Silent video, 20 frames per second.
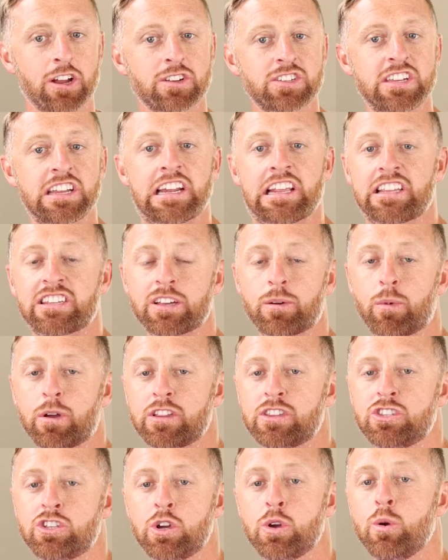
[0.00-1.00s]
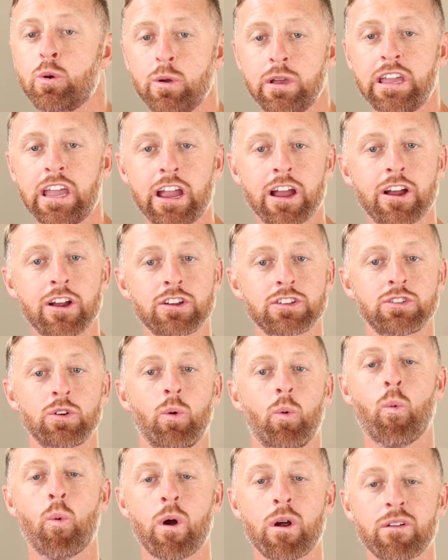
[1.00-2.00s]
you're sending someone two years
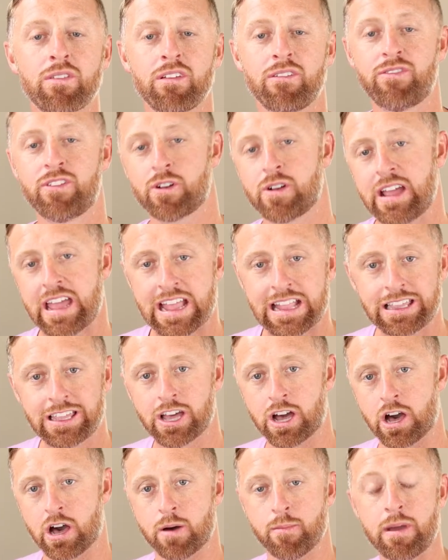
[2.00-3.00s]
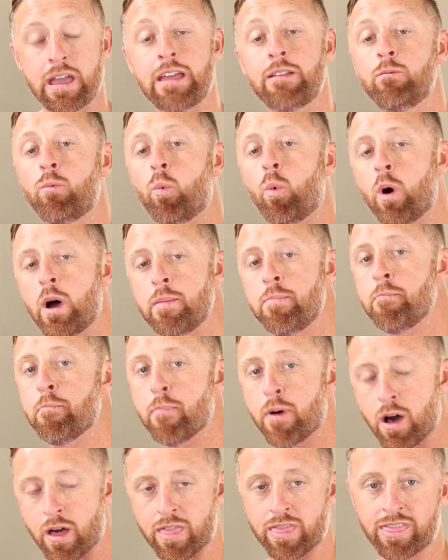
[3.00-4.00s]
worth of their income in one
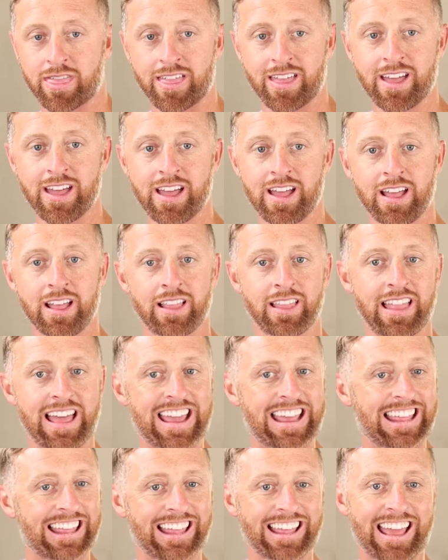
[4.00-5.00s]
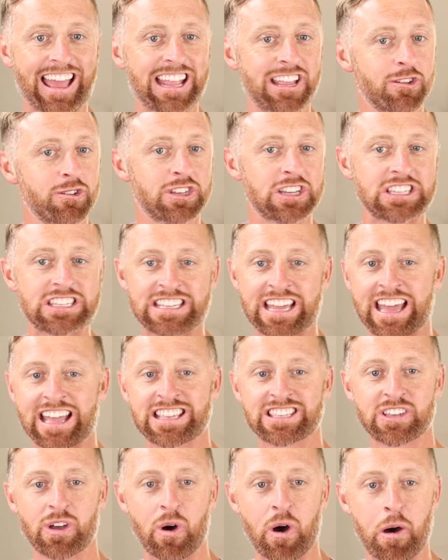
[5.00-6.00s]
month. Like, and you just say
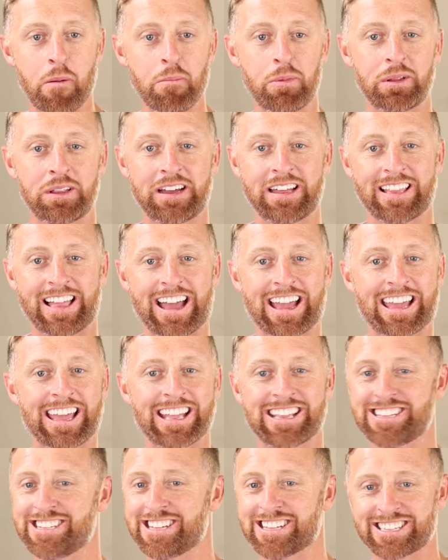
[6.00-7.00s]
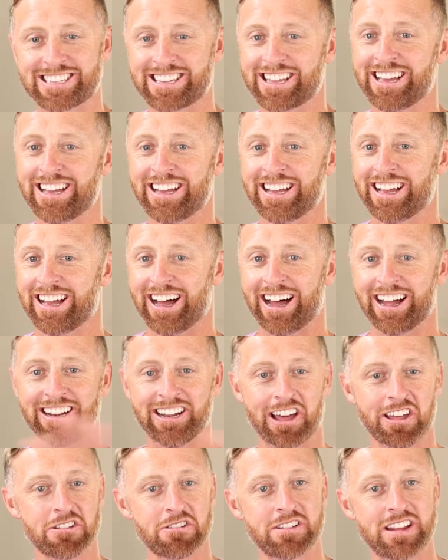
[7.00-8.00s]
it so humbly, like it's just
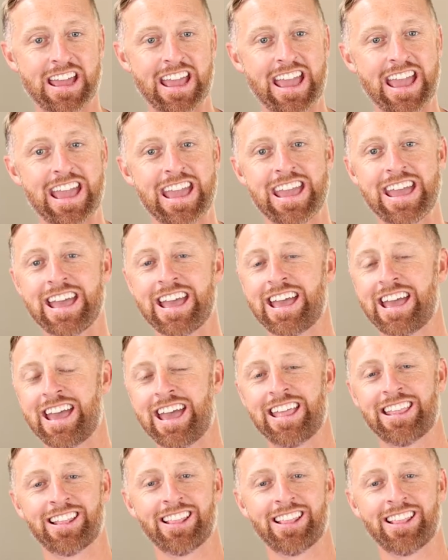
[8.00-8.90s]
another day in